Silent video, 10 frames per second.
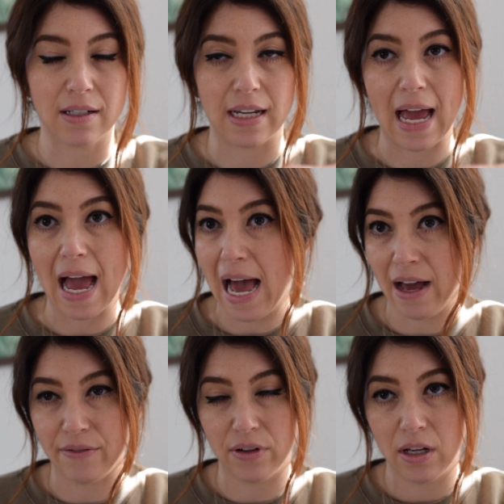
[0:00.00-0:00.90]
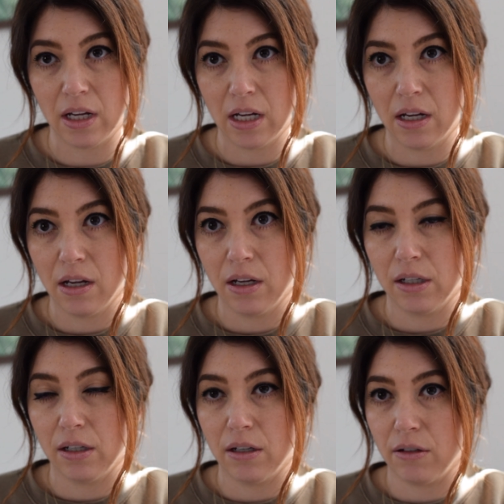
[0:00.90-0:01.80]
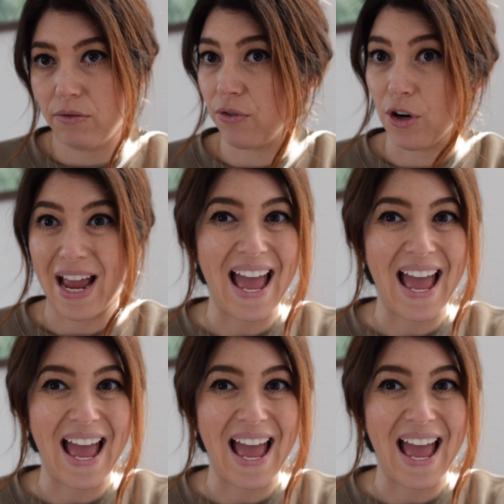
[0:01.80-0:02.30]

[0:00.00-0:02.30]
to have for